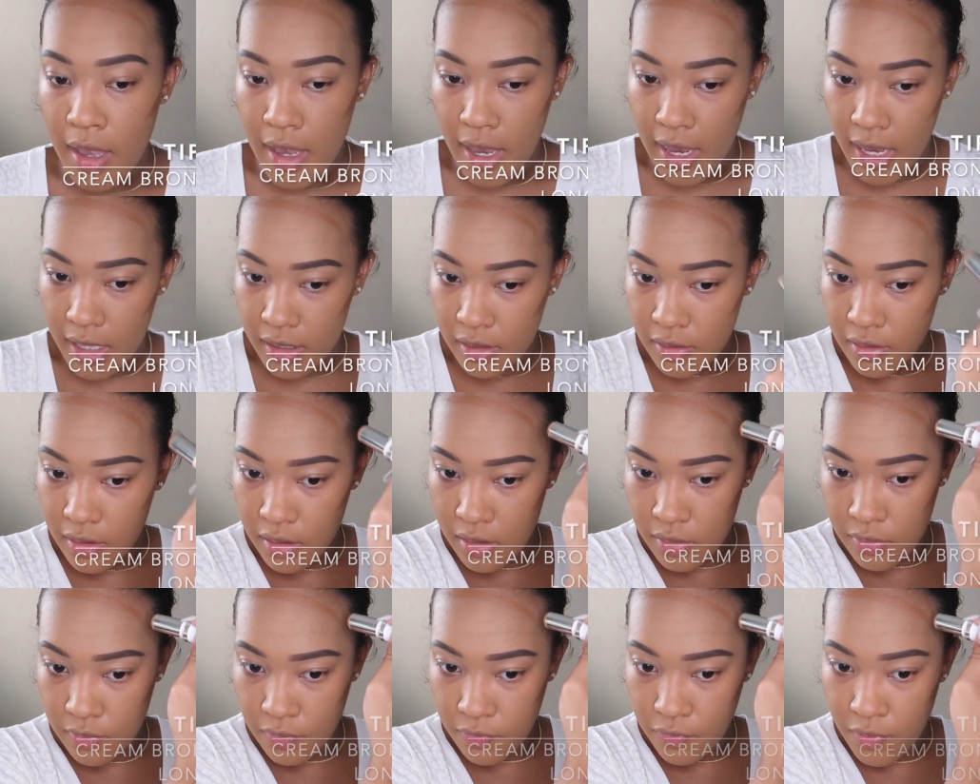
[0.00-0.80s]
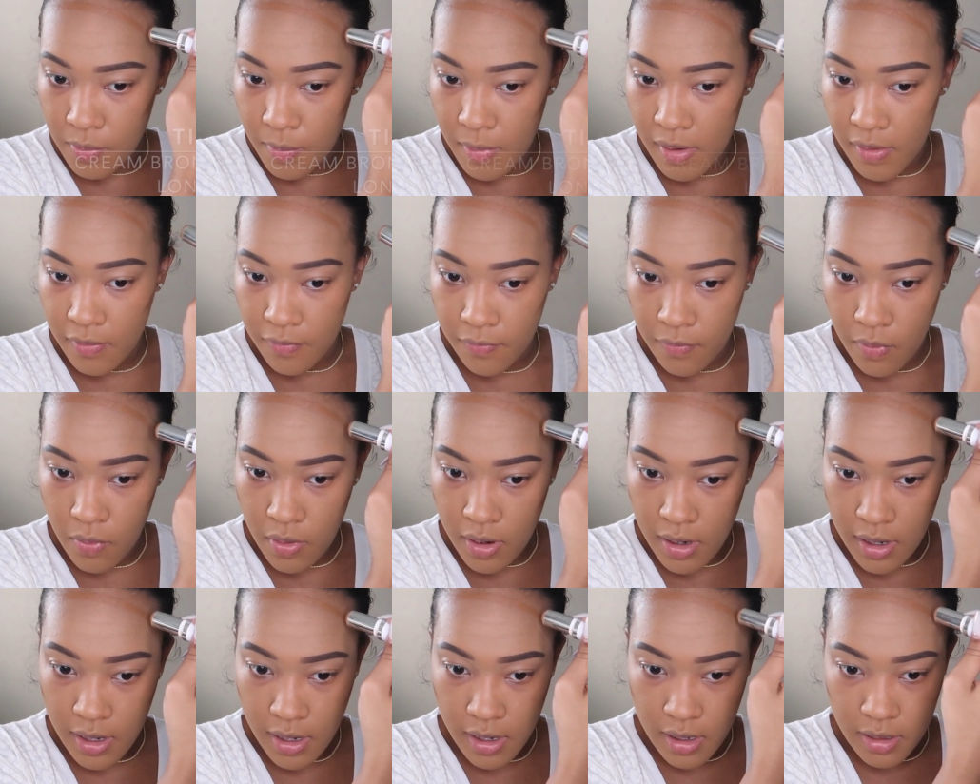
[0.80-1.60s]
And then for my
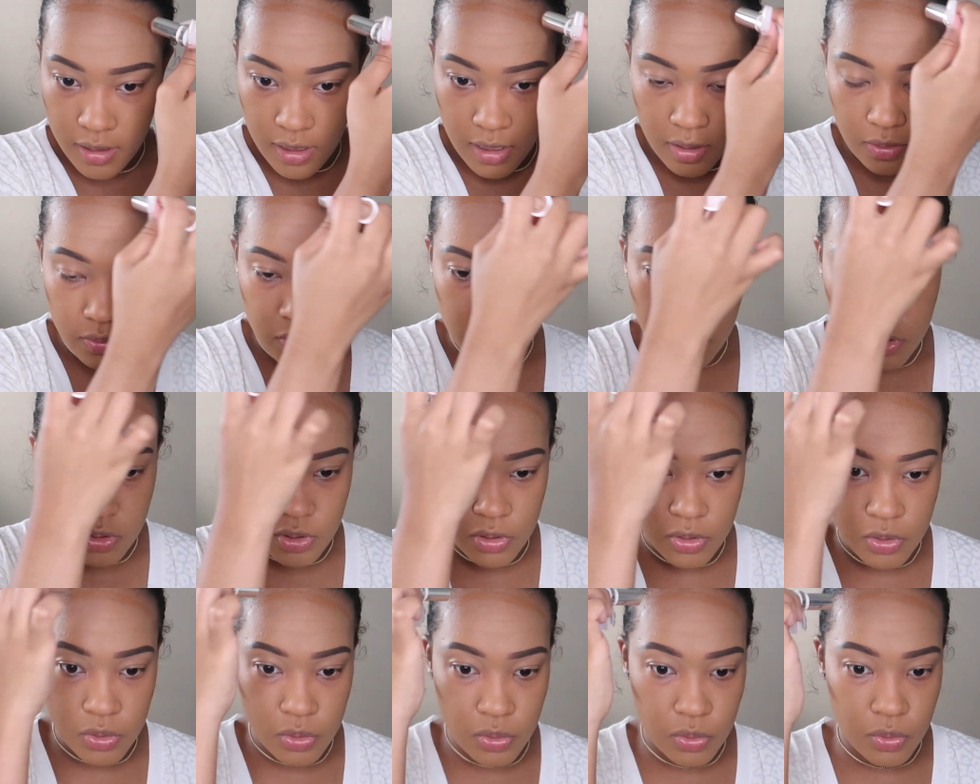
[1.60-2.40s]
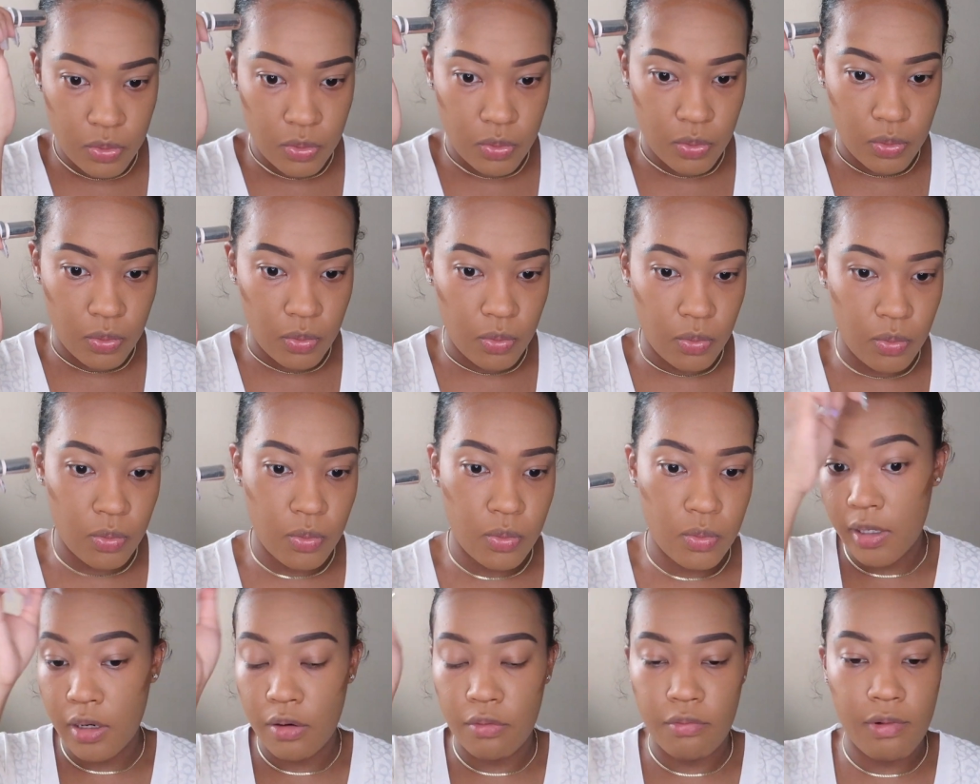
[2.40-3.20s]
forehead, I'll just do
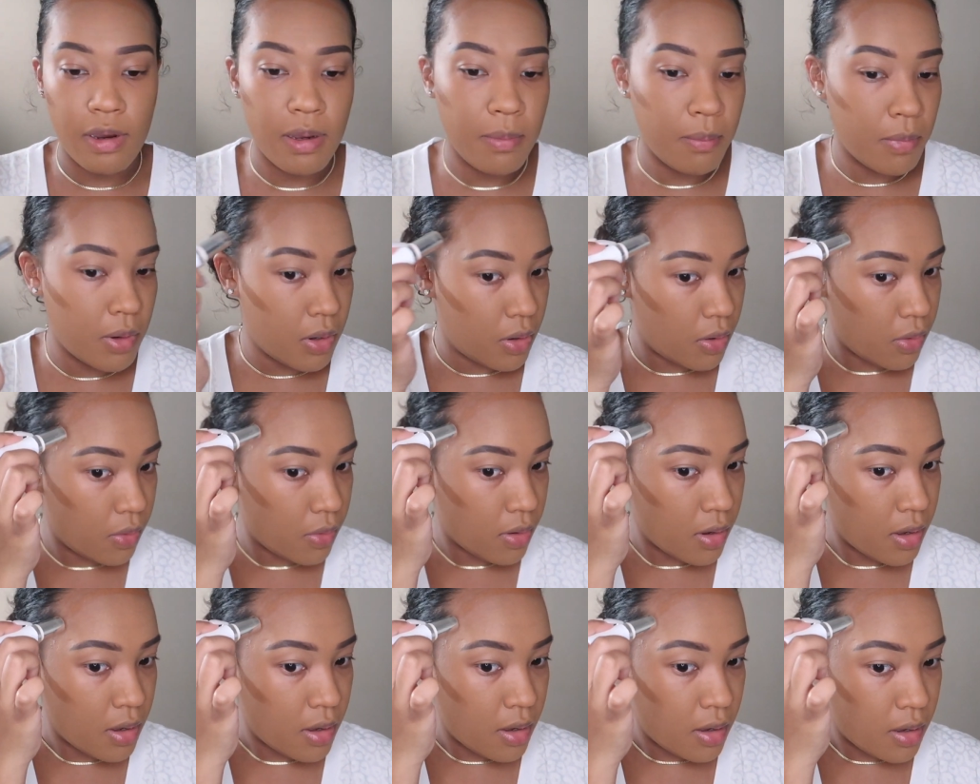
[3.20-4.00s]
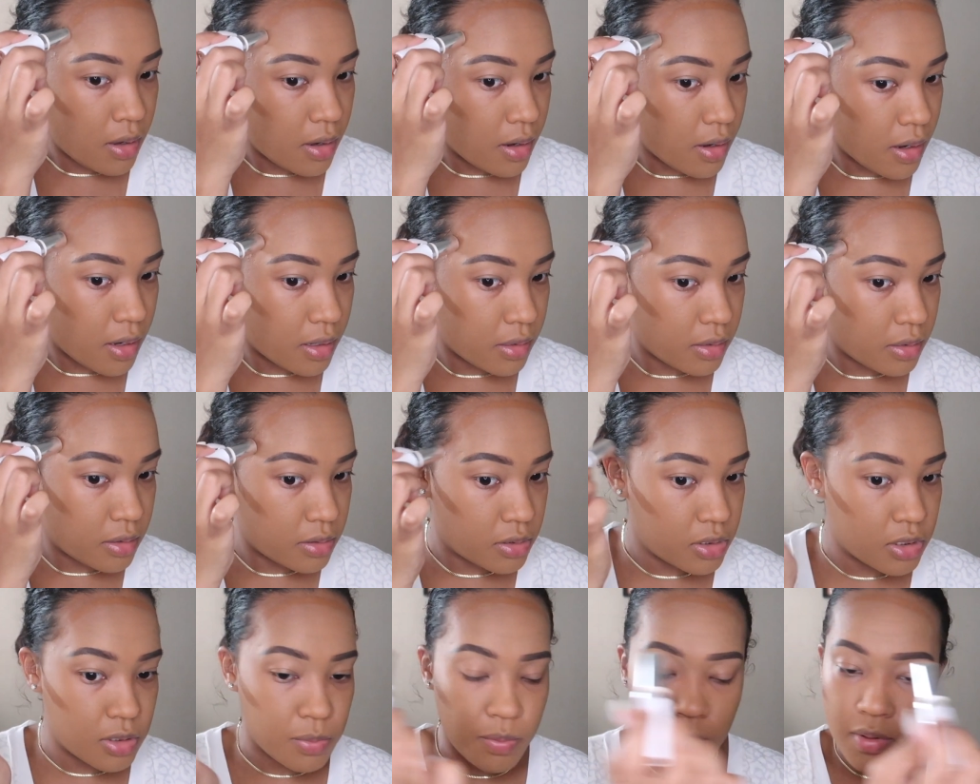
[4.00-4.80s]
like a rainbow and then
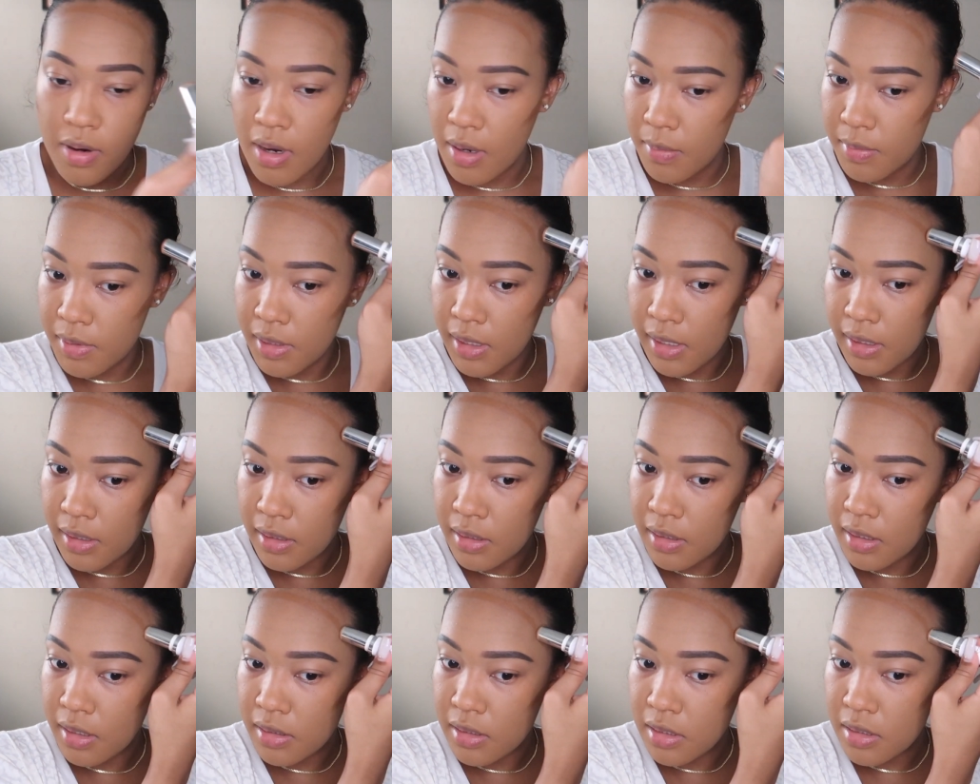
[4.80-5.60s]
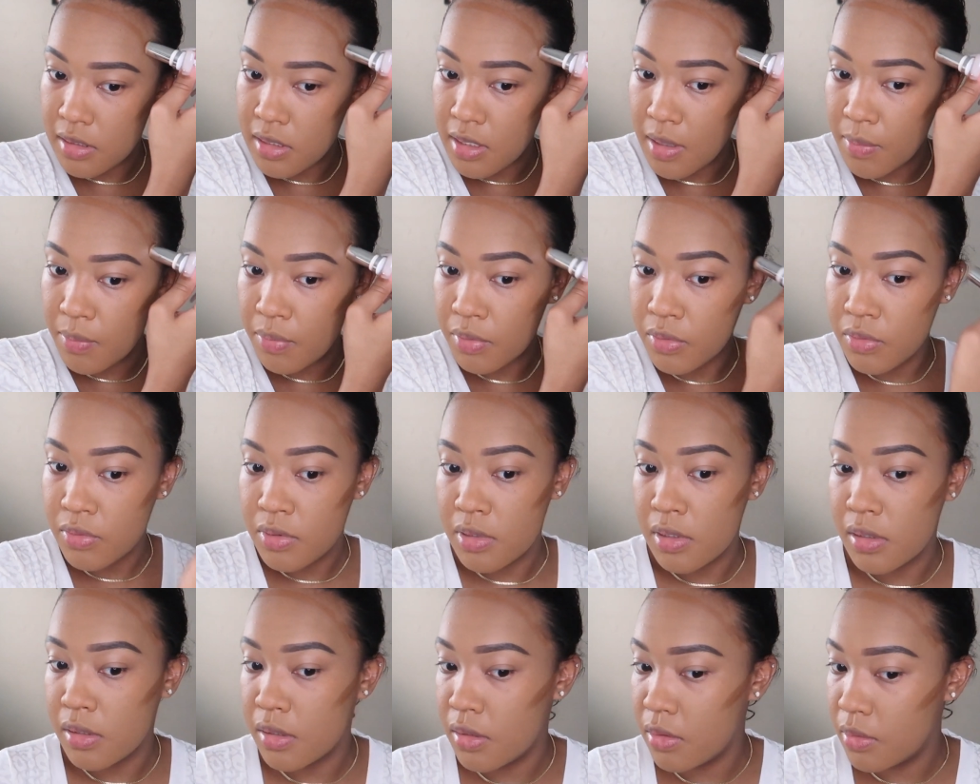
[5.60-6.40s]
just probably like get the temples
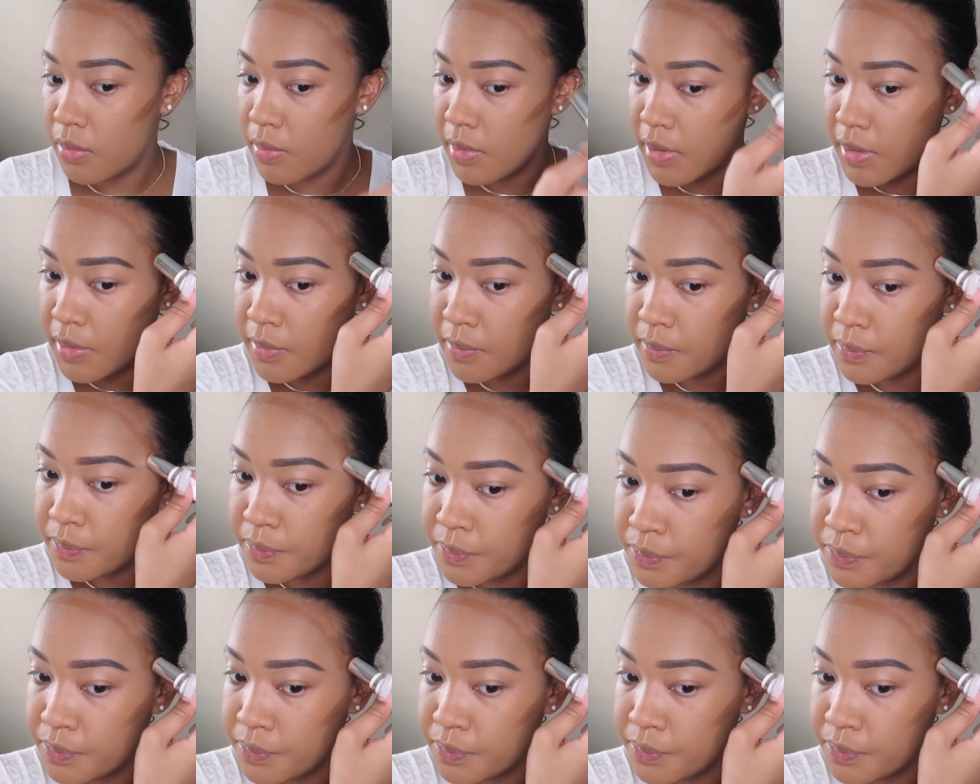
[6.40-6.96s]
a little bit.